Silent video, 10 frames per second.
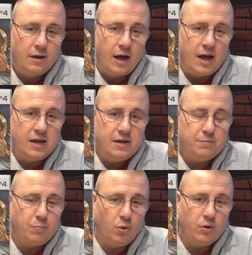
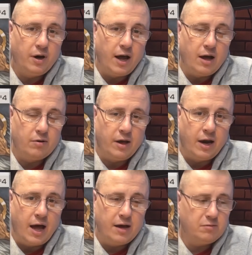I pulled it out and
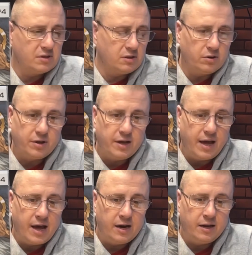I was looking
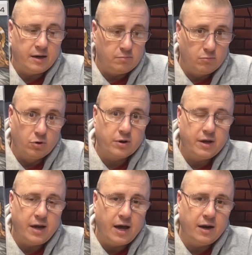at it and
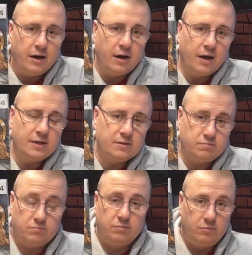
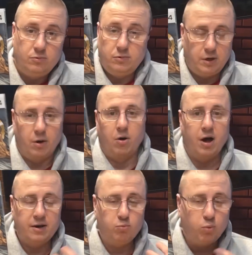
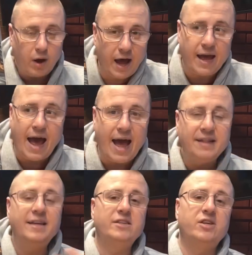I
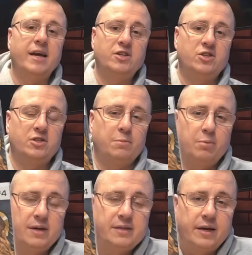had the intentions of
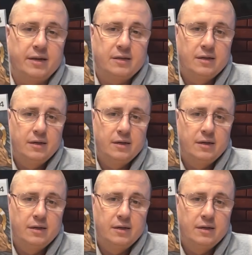pressing it.